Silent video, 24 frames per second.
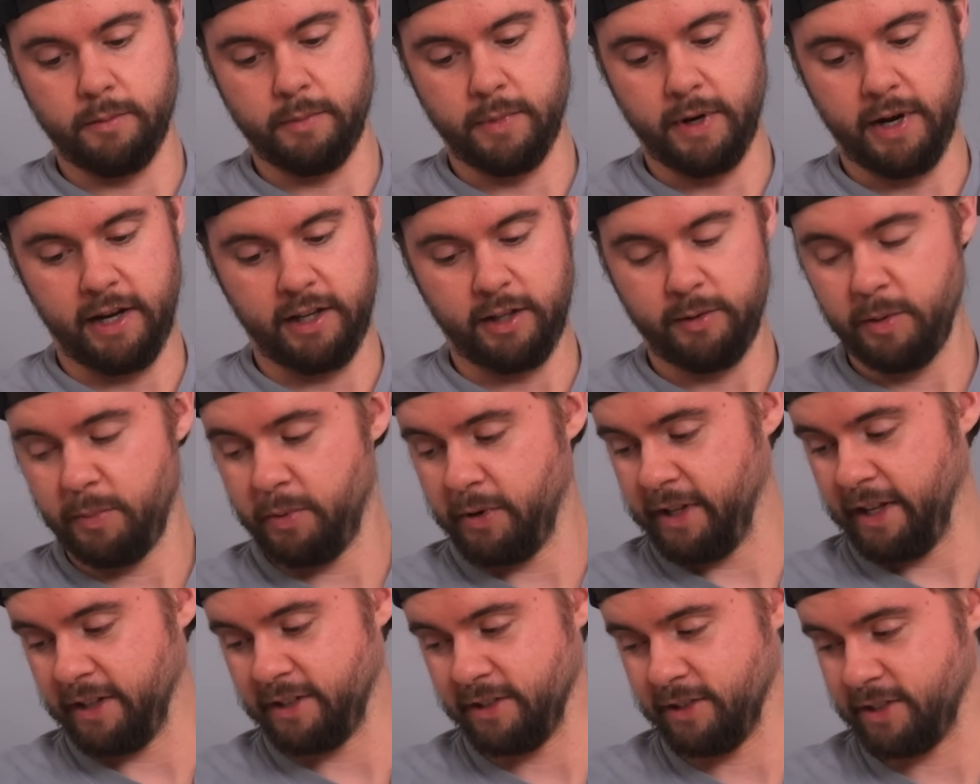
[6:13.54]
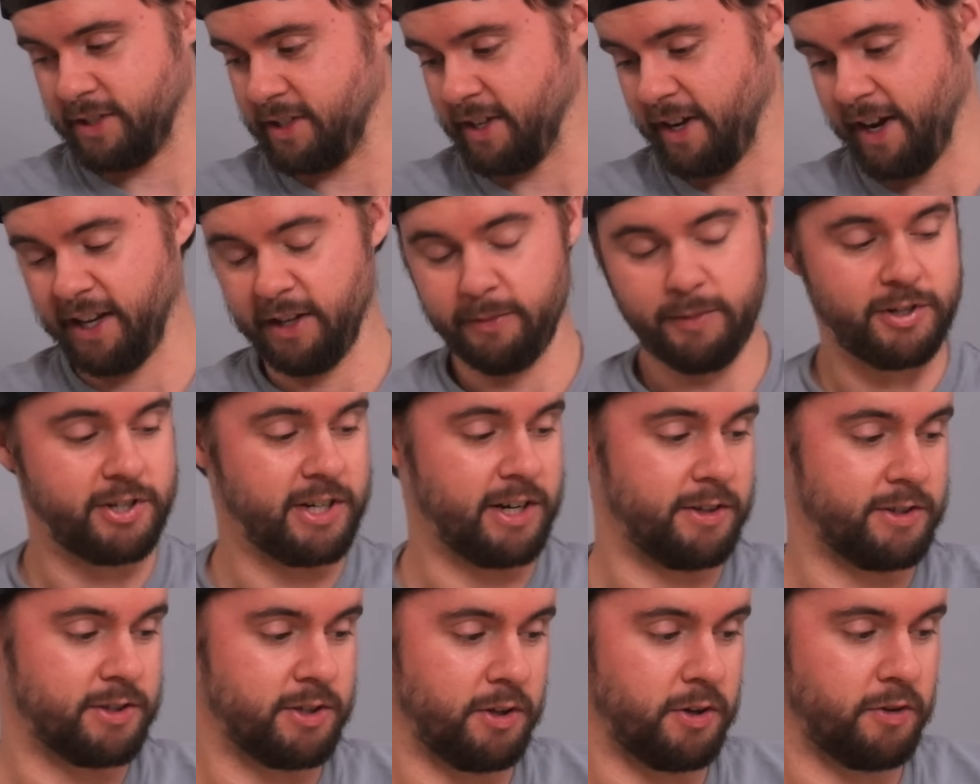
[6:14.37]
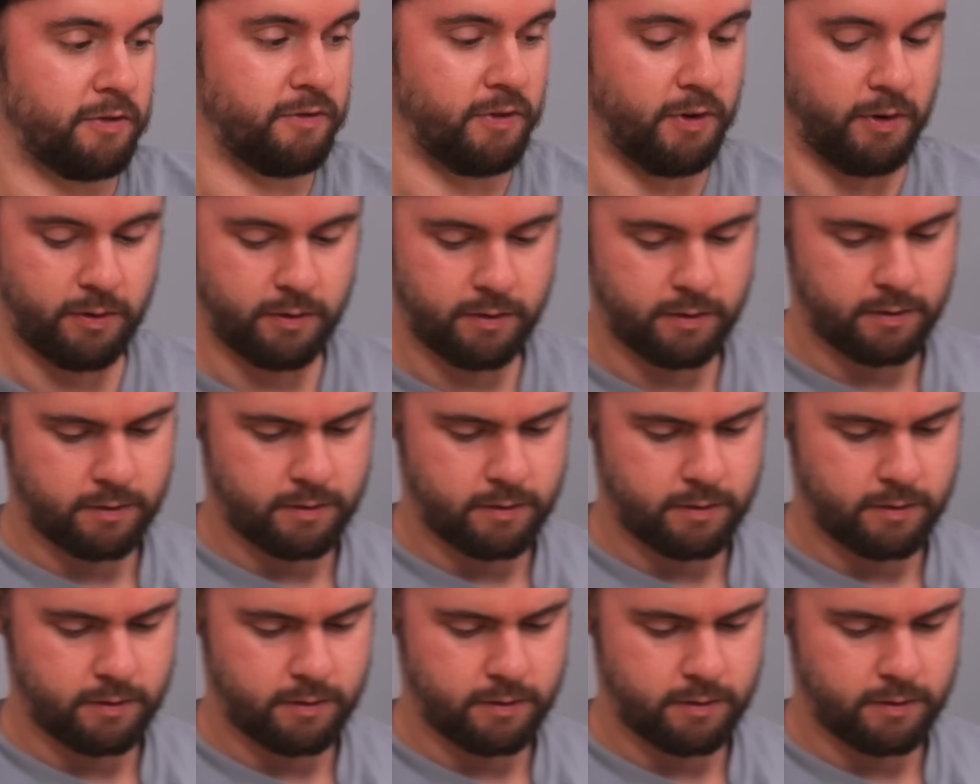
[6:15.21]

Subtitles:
man, let me put that to the side. Let me check out this other phone.